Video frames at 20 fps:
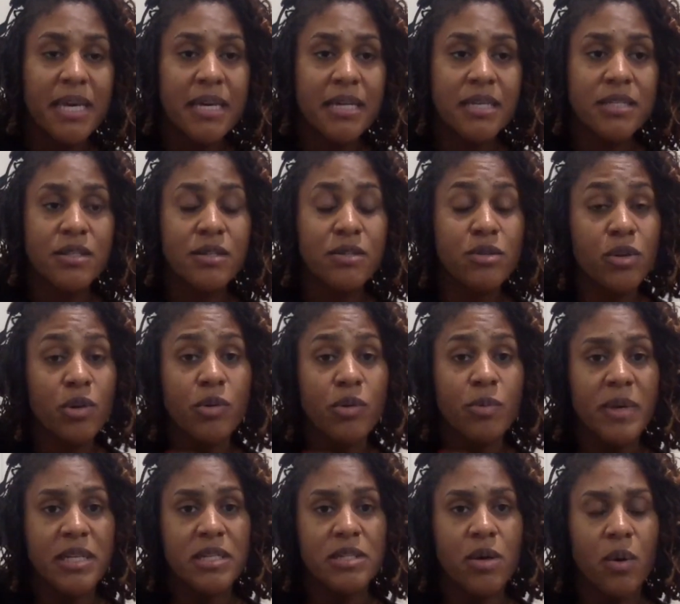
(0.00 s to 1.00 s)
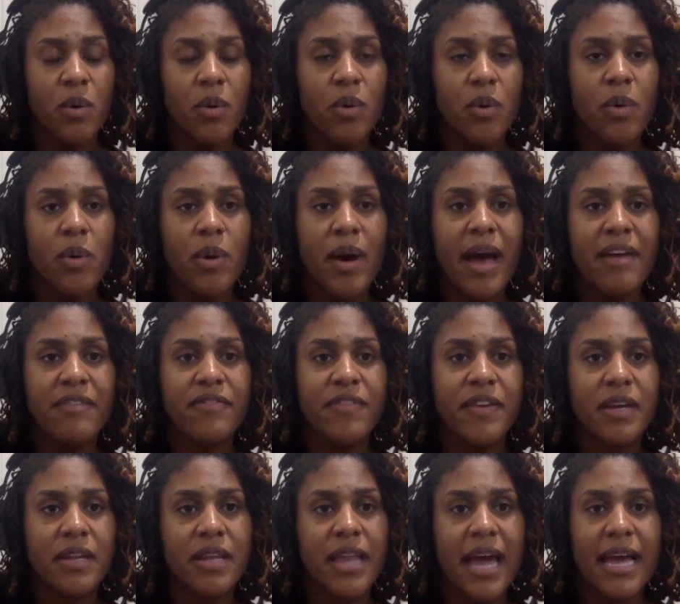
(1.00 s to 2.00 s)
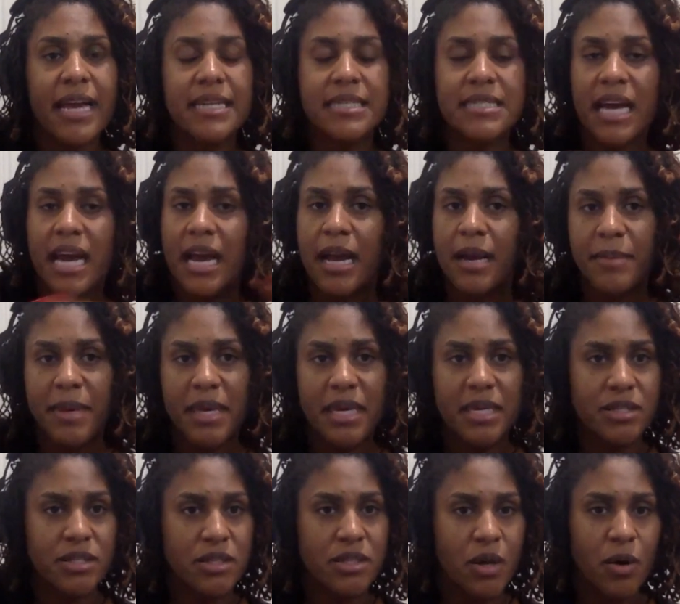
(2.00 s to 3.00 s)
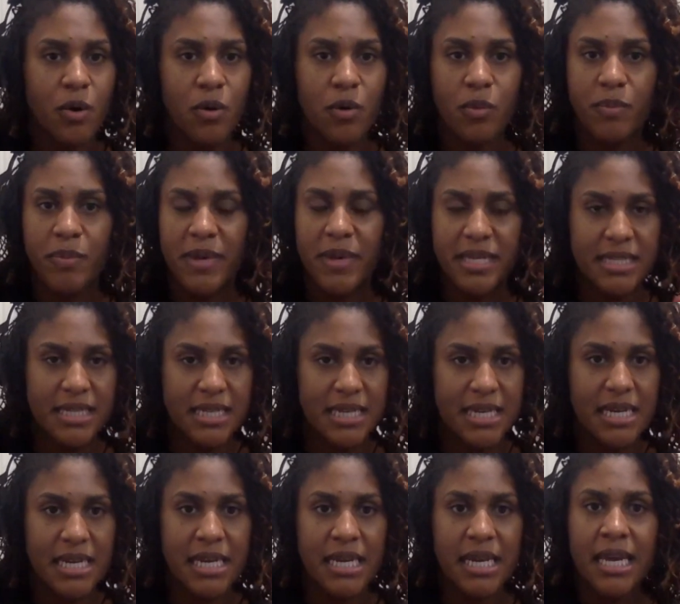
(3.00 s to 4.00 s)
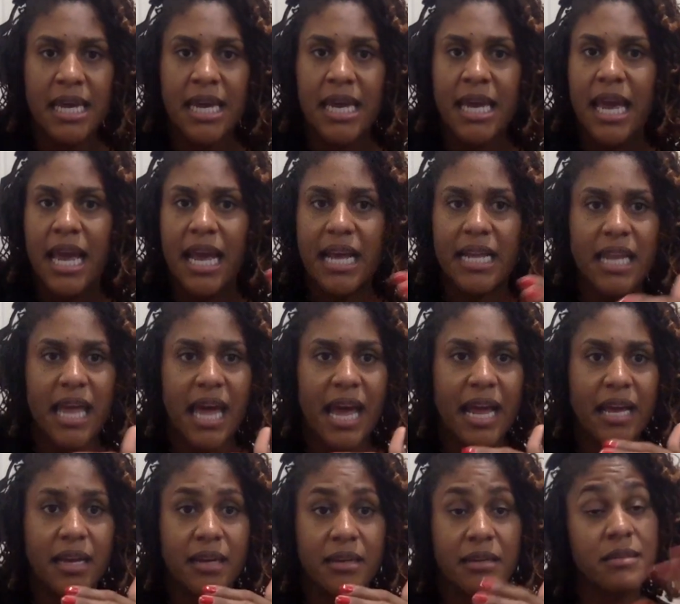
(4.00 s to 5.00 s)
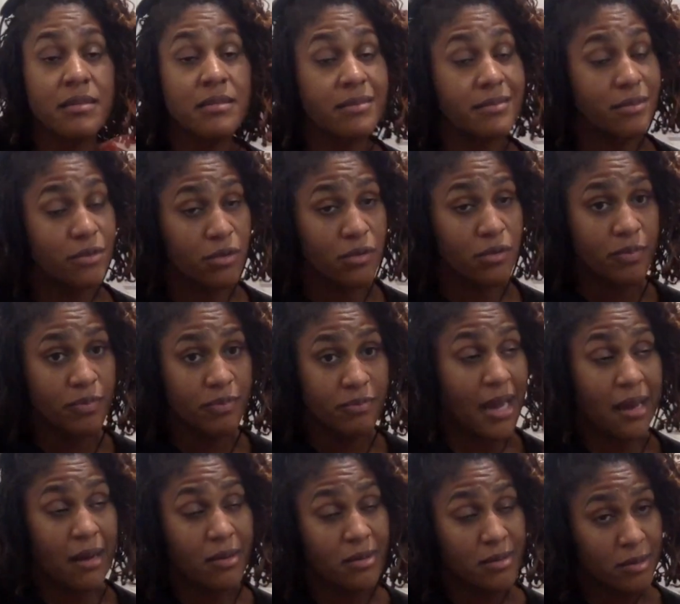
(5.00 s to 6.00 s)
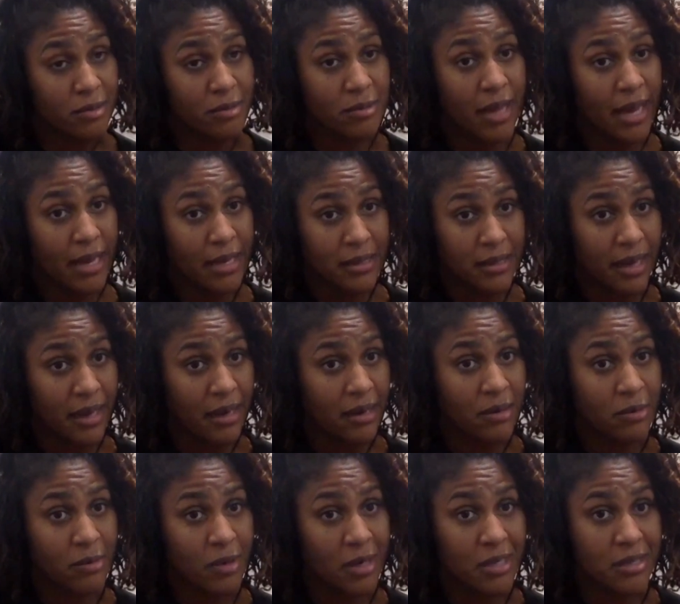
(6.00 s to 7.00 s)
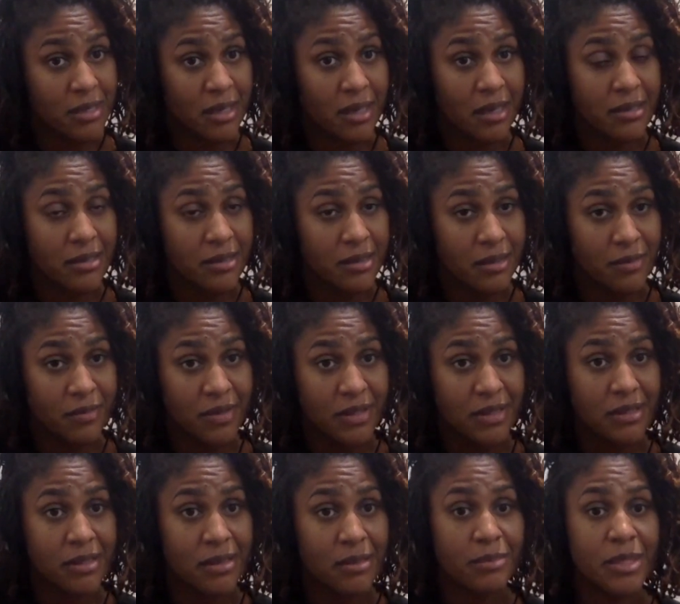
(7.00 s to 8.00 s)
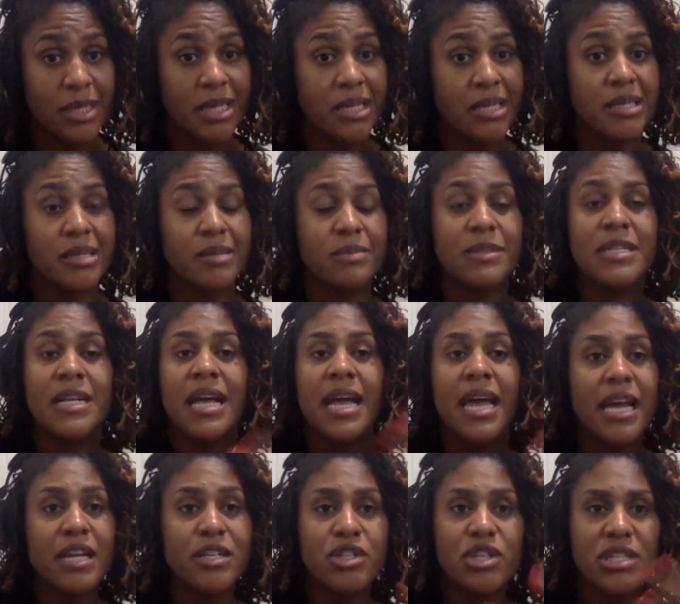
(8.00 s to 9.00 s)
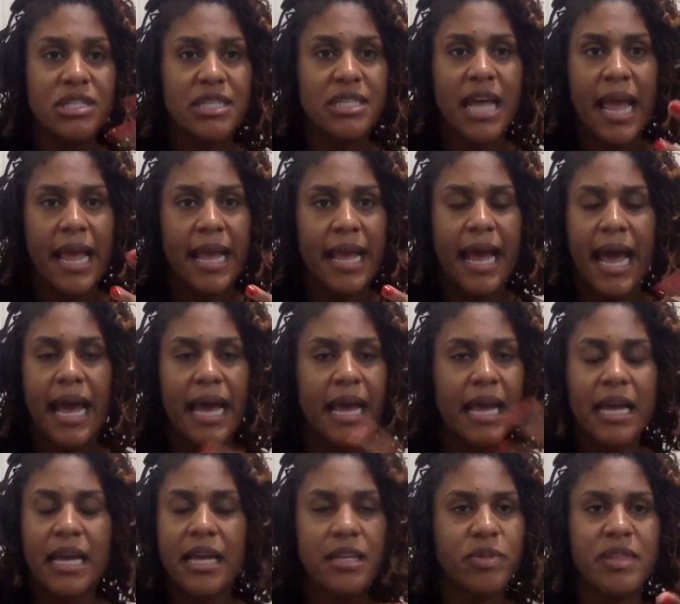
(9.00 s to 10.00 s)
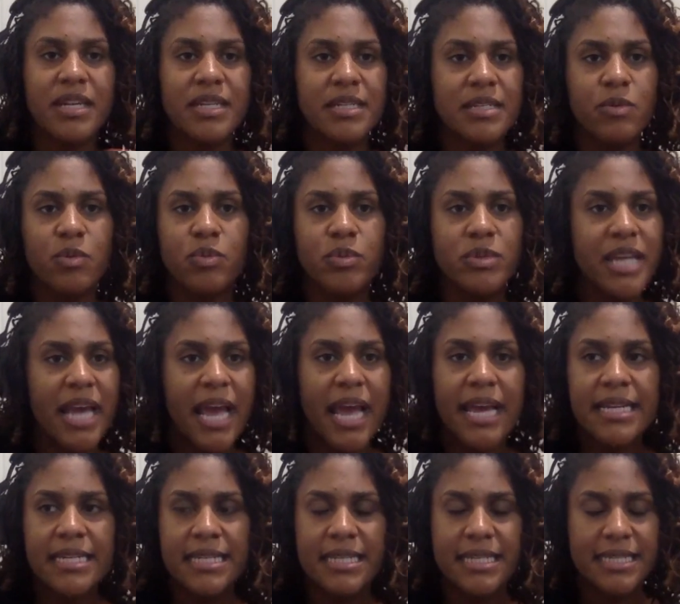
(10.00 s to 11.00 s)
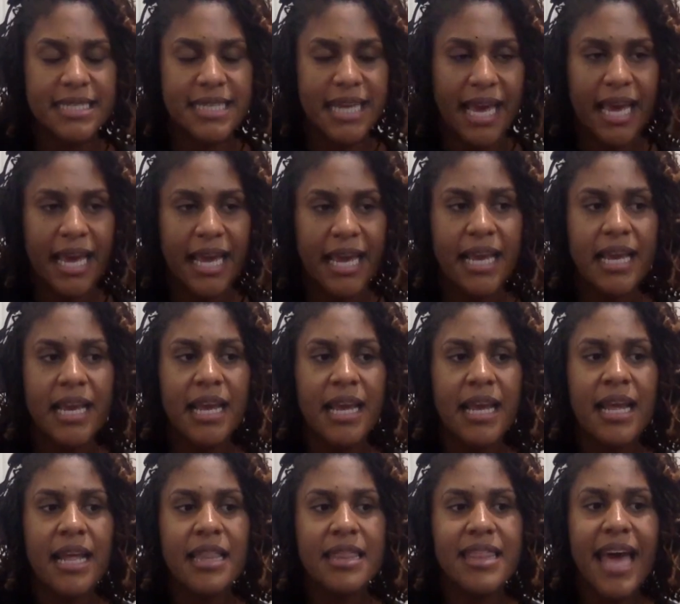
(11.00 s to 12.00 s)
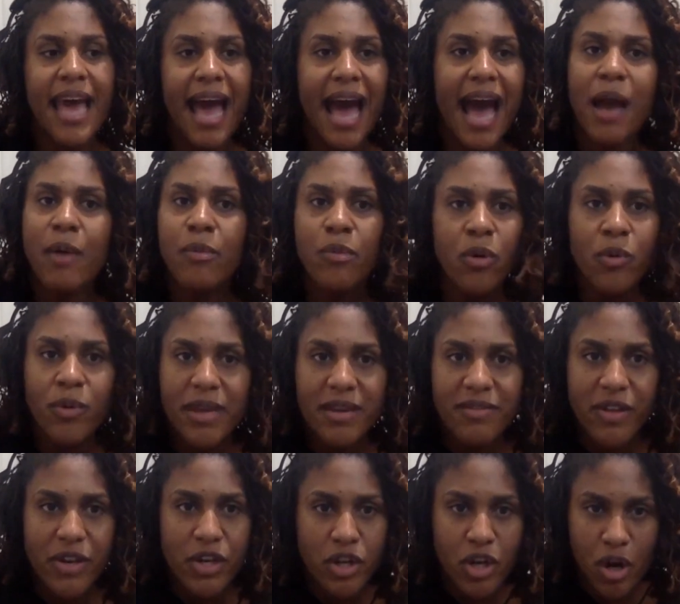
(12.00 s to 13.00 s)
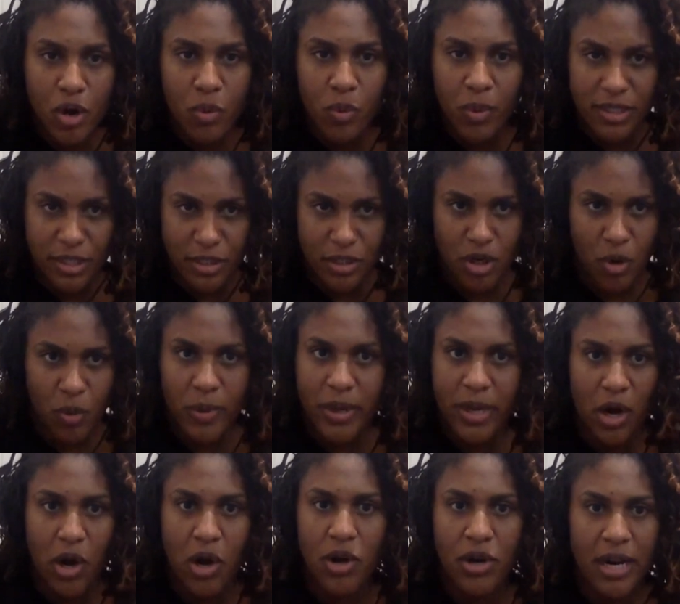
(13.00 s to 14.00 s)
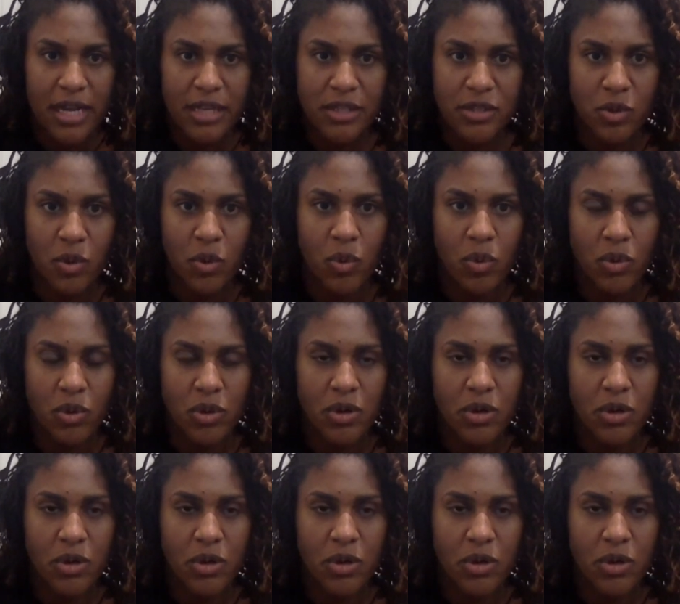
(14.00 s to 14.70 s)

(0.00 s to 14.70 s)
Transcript: because the truth be told, I feel like time gets so busy and like, truth, I also like let her watch a lot of TV sometimes and just like the day to day that I won't even know what's going on at school.